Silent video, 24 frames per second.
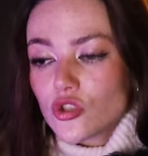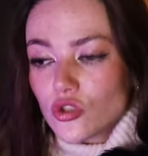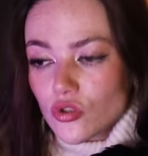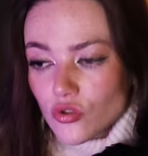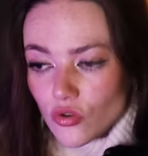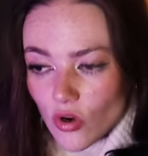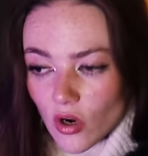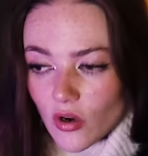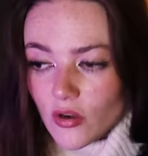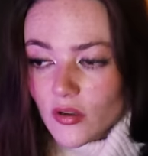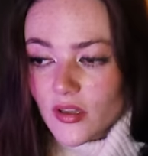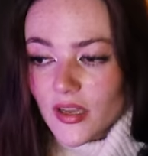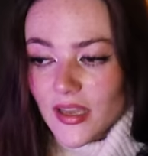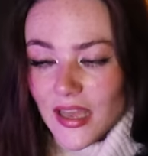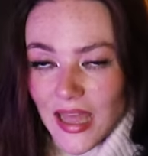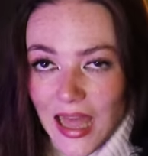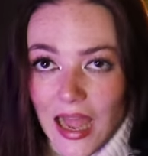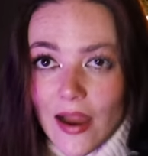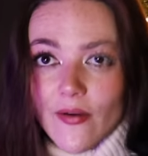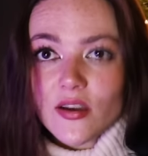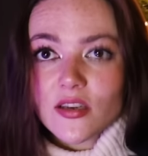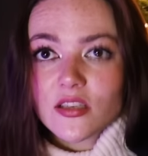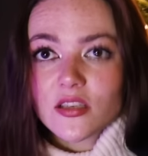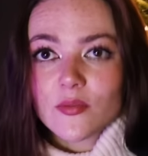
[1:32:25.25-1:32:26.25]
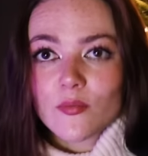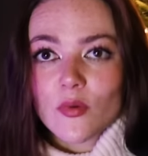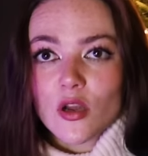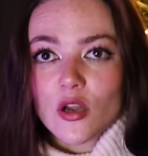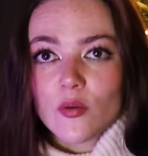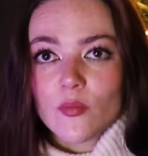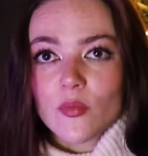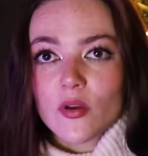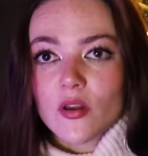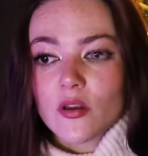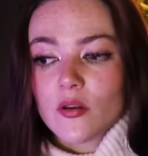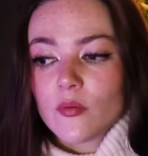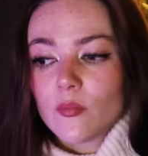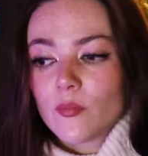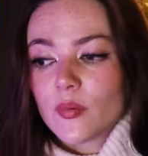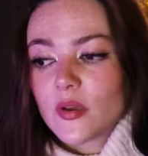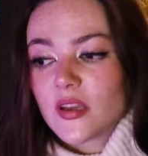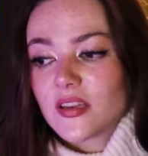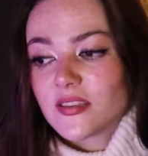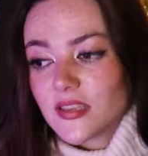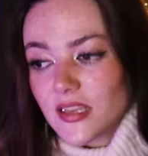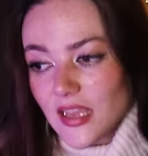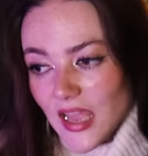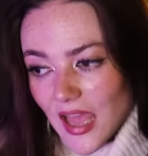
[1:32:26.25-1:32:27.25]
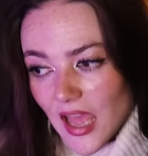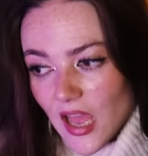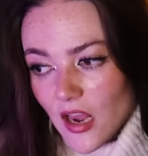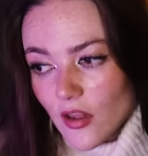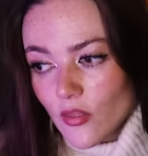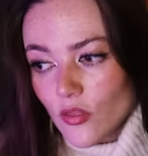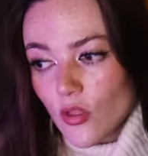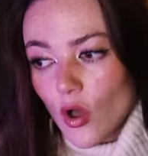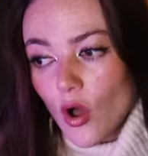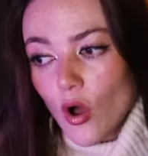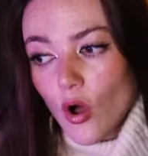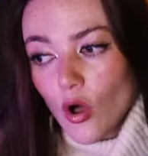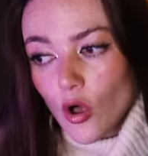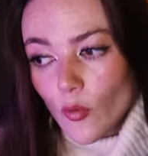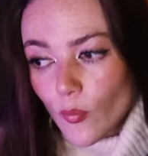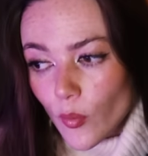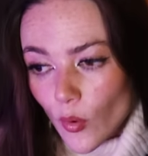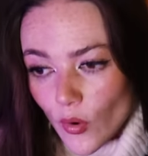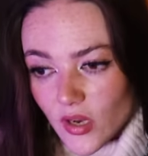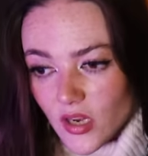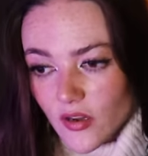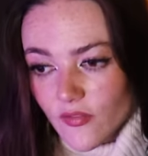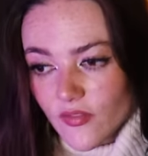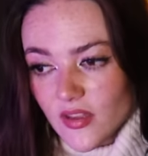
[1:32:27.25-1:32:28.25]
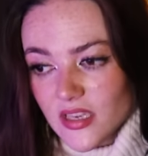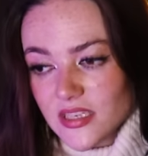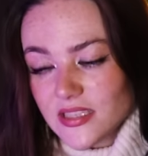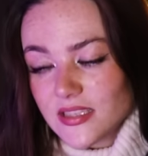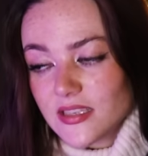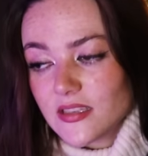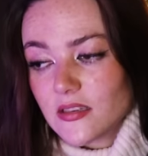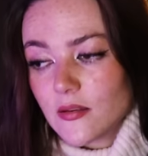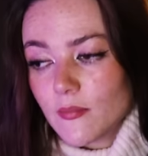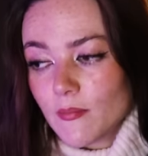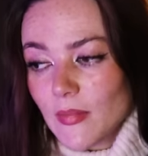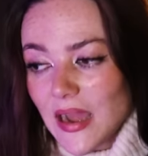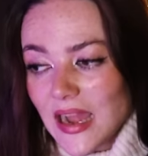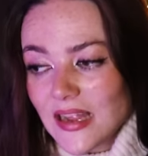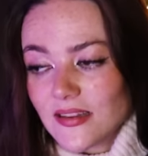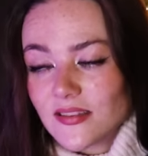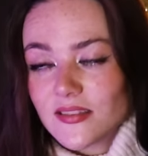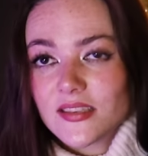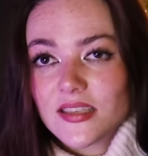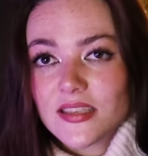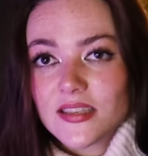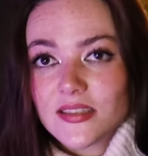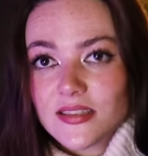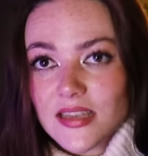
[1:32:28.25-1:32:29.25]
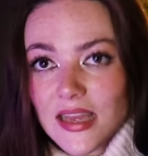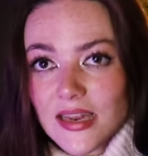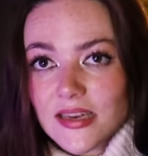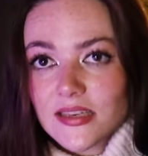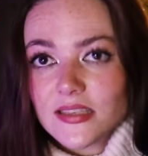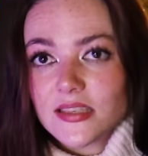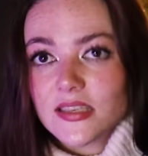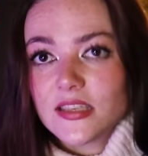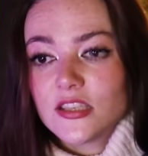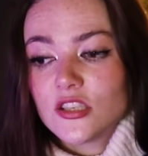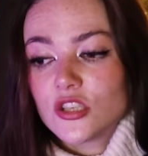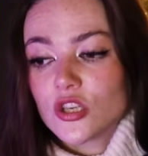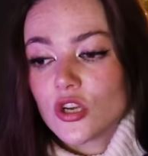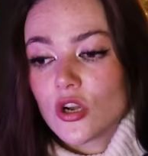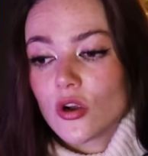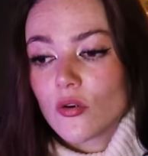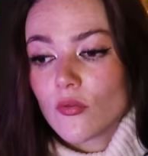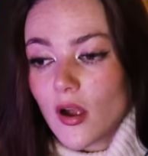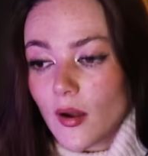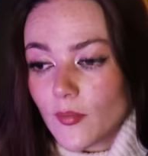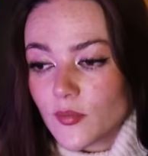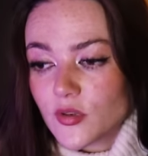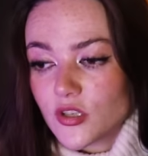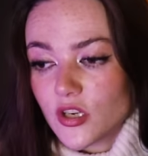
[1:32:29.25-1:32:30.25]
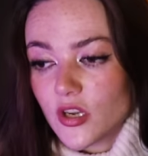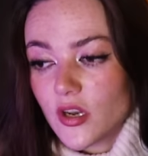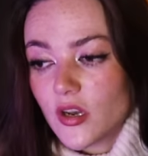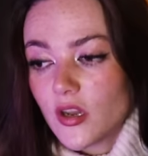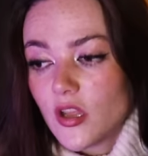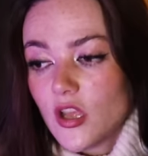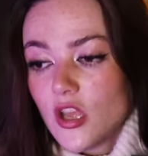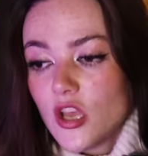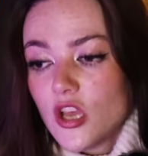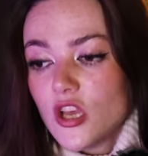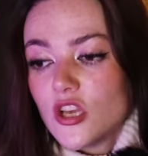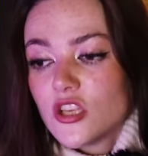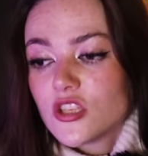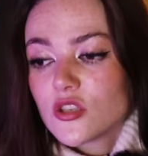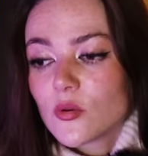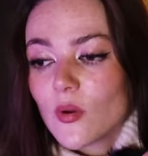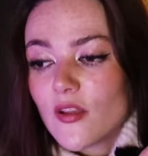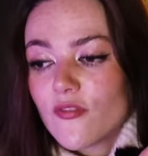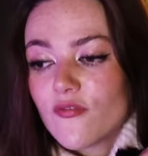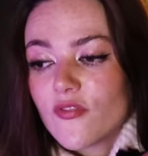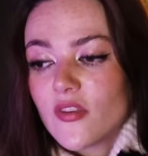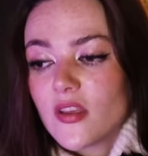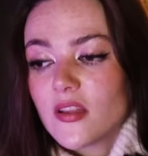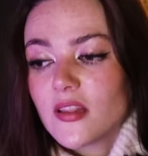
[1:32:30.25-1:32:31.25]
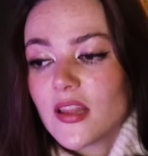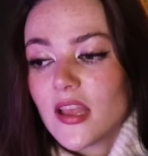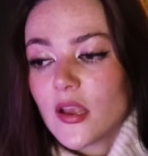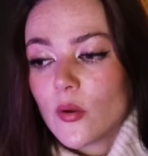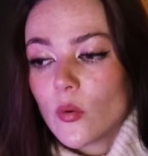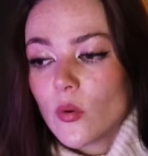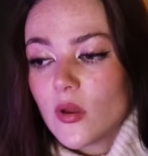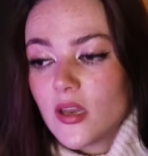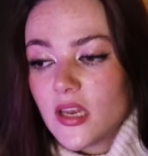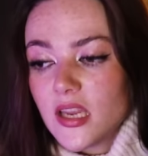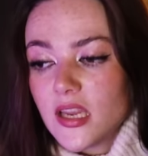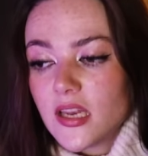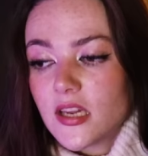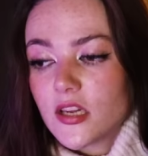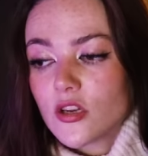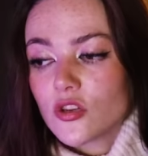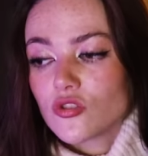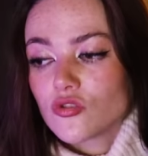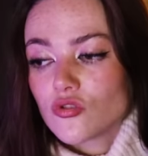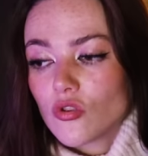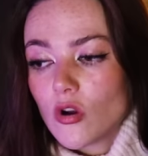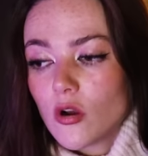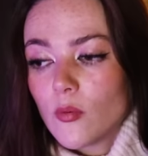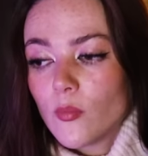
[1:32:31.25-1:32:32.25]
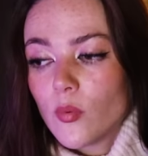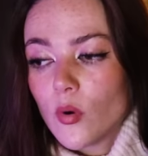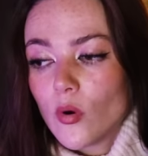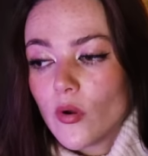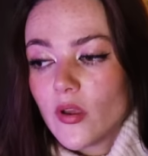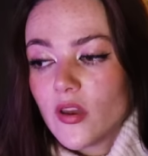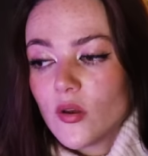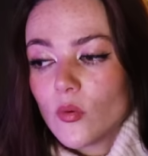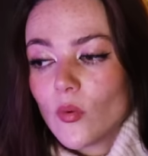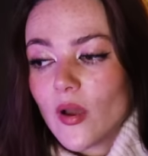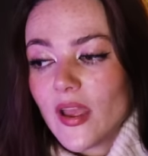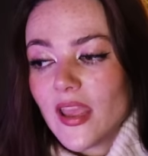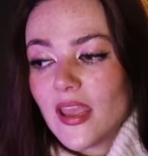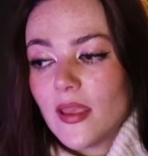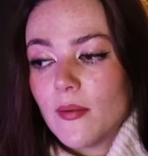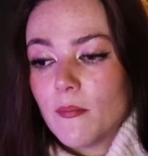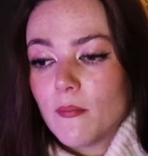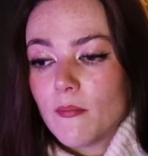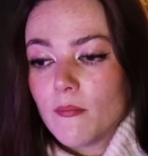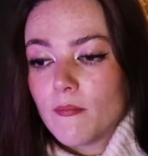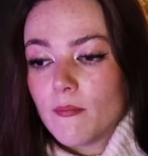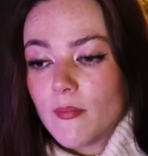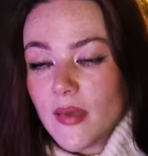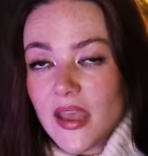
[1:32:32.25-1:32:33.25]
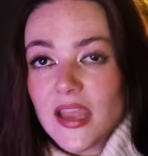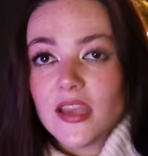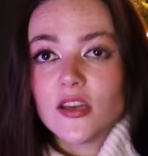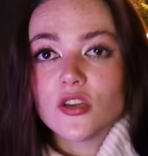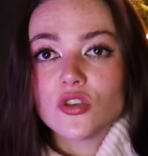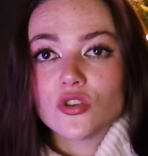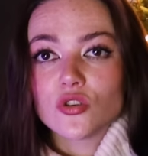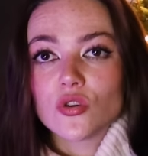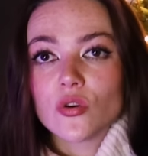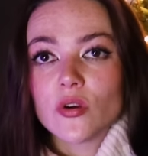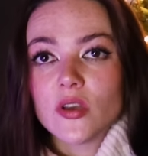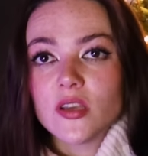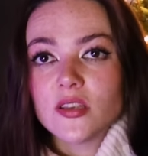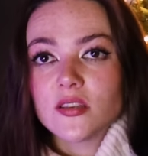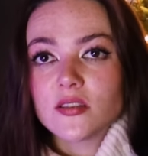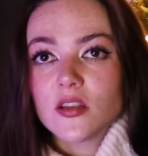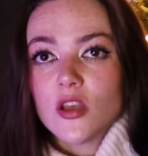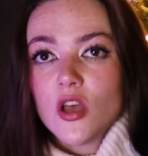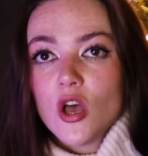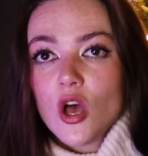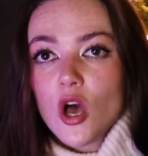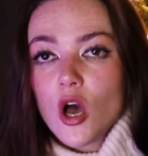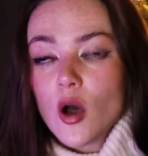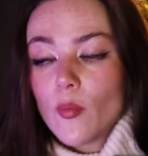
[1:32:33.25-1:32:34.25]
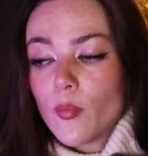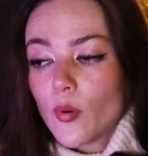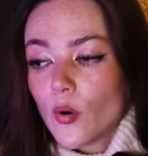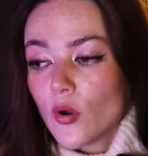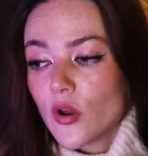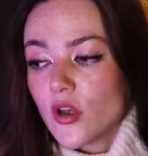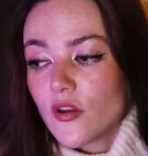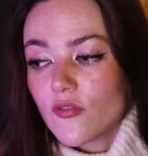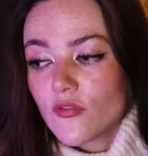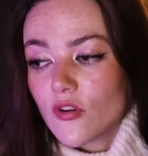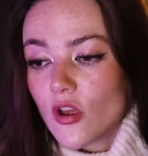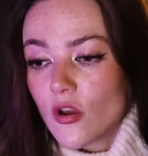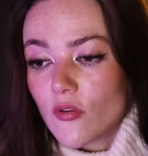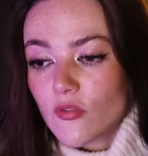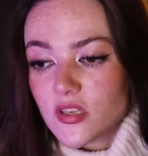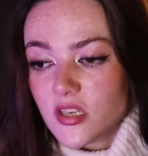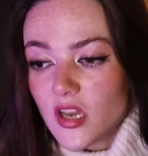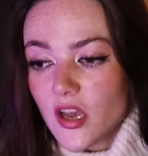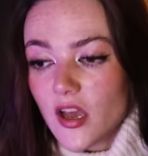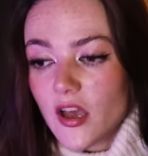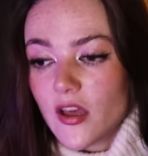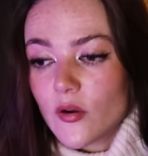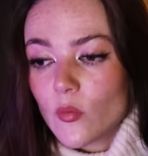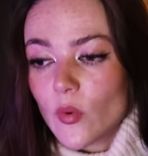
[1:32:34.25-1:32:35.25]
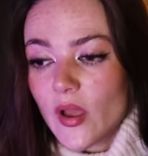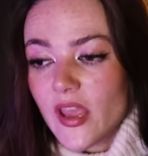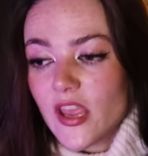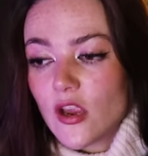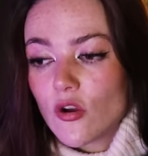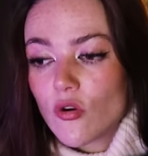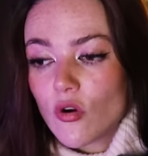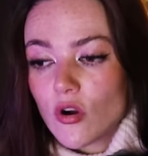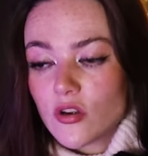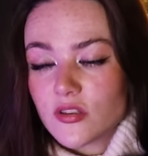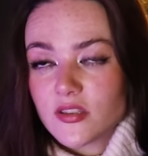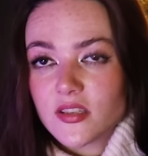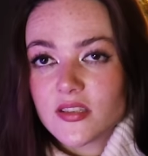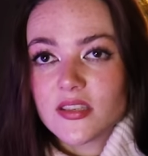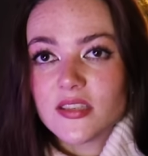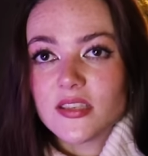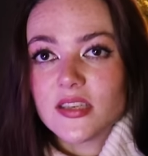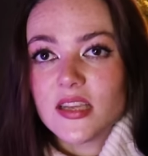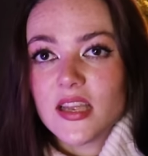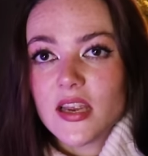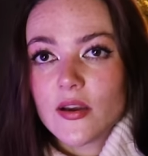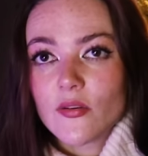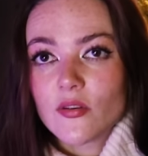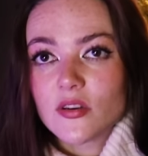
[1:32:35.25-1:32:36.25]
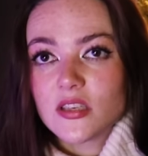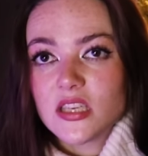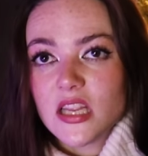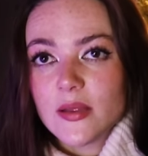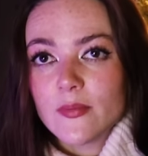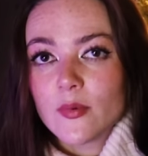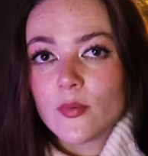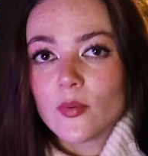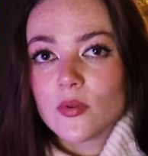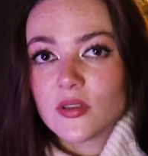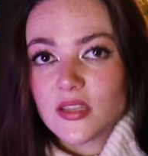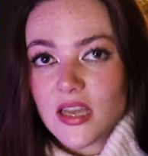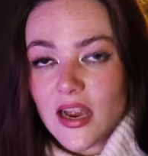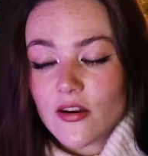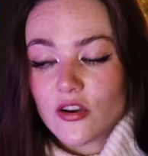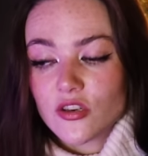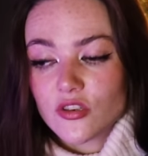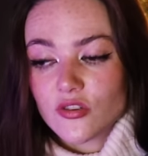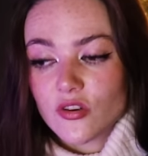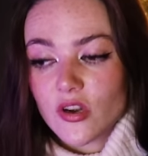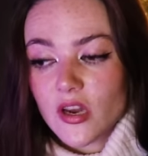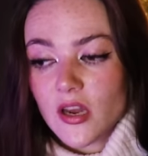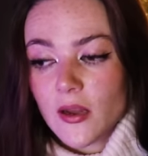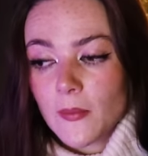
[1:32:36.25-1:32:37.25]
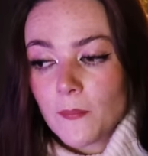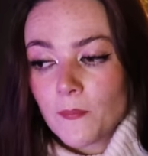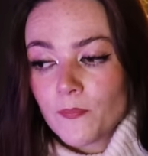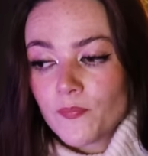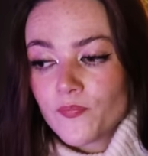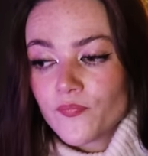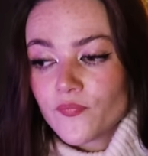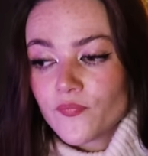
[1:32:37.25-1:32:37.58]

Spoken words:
a stronger character moment, because again, the whole point of this is a man's descent into corruption. So I feel like we needed a strong point where he made a choice, a point of no return where he crosses into irredeemable territory.